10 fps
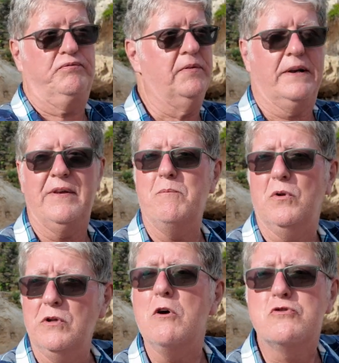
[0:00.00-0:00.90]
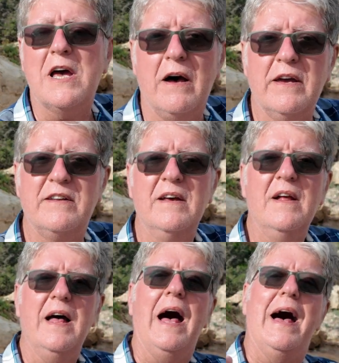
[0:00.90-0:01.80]
for example, low tide
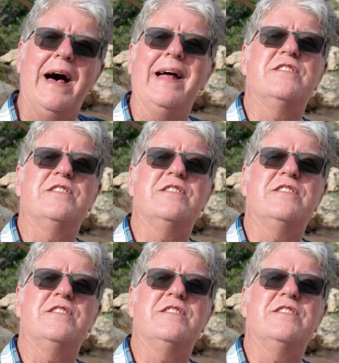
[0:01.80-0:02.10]
uh,